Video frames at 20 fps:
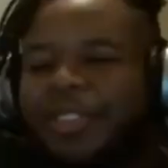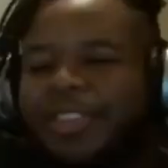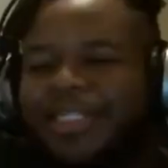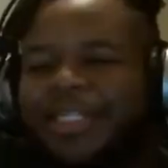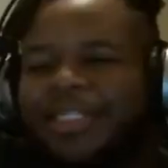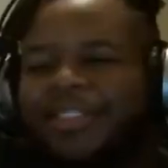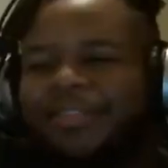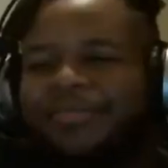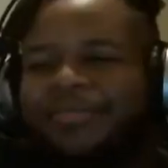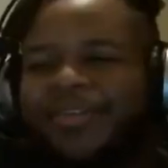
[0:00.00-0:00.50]
it
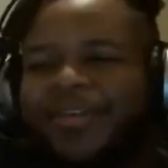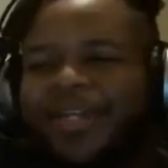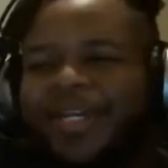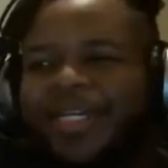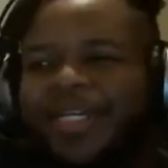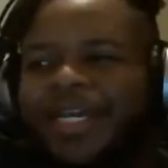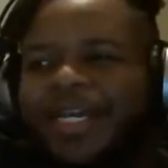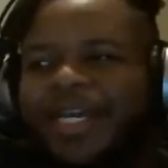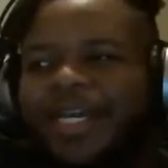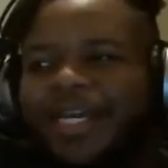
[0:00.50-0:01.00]
doesn't feel
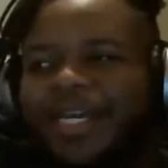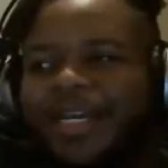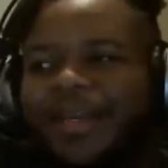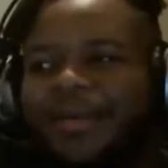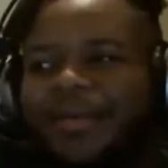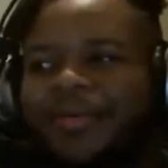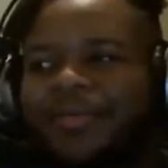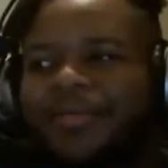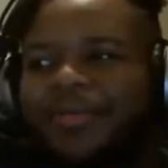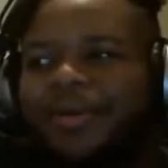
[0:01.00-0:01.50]
like a
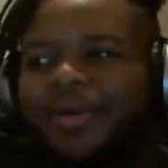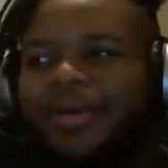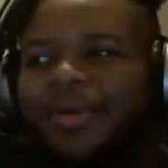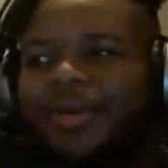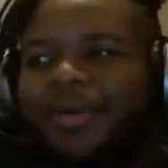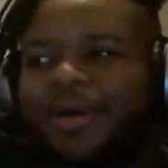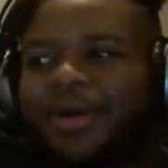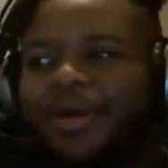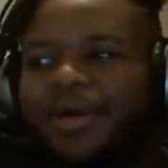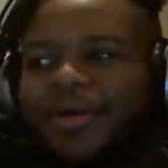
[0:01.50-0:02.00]

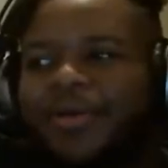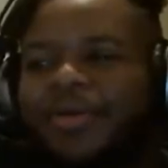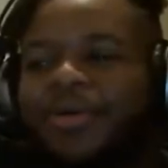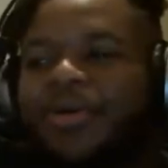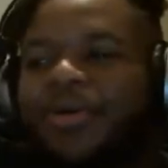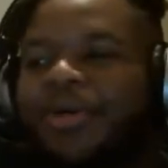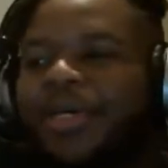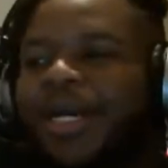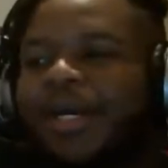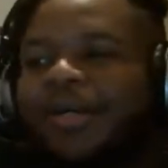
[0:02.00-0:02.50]

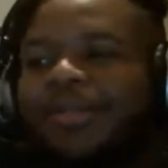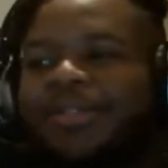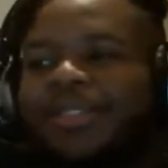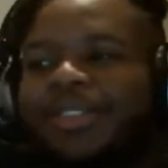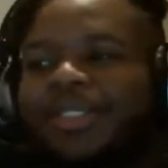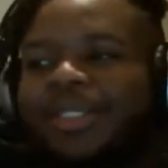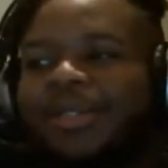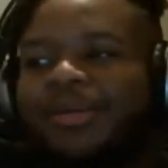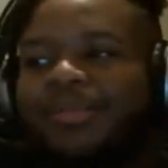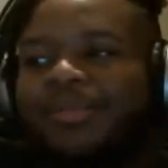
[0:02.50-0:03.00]
cookout
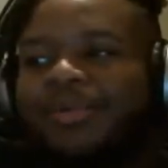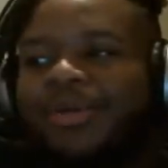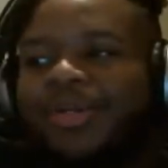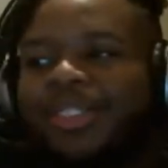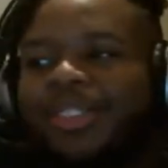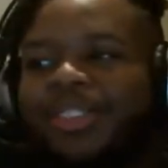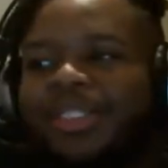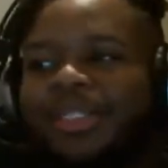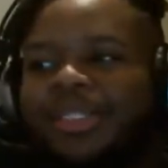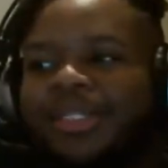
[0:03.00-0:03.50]

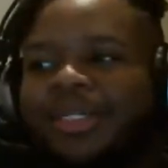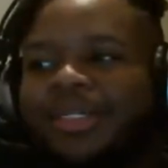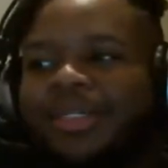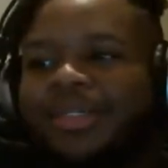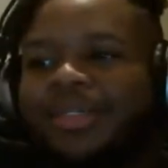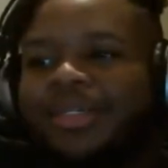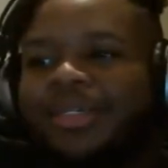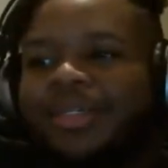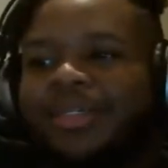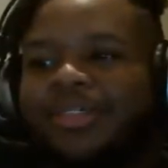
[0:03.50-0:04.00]
celebration kind
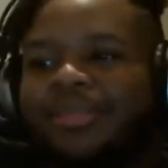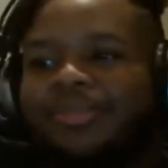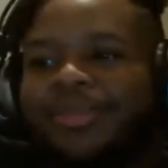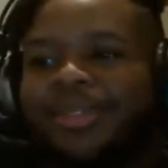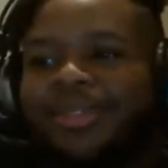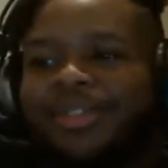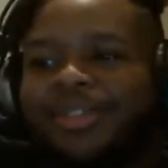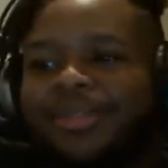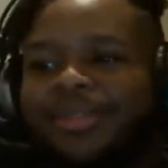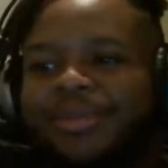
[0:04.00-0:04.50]
of thing as
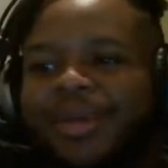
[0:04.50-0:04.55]
much.